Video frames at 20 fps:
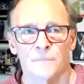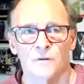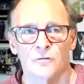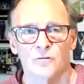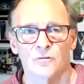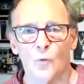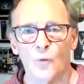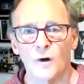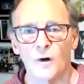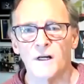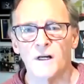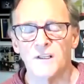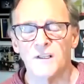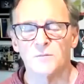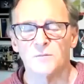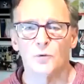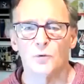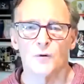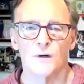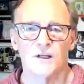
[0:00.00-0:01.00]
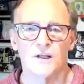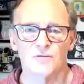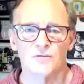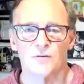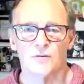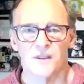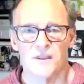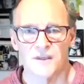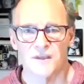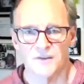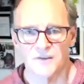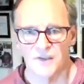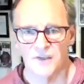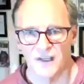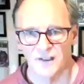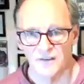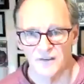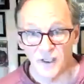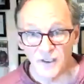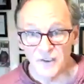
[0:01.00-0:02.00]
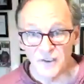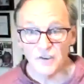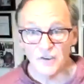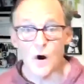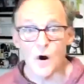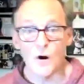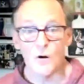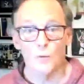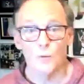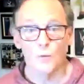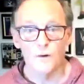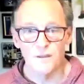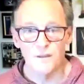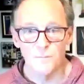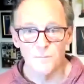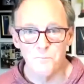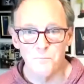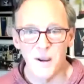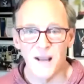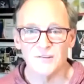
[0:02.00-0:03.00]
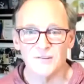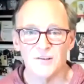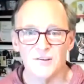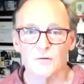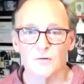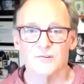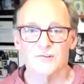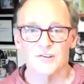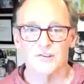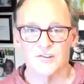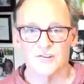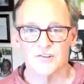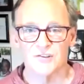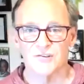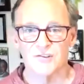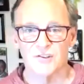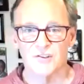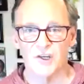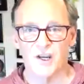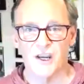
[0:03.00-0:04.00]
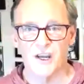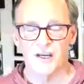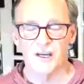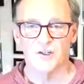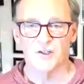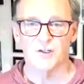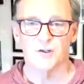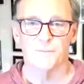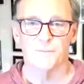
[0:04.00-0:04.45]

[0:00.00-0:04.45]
So we're going to explore each one of these things. Let's start with basic resistance to change.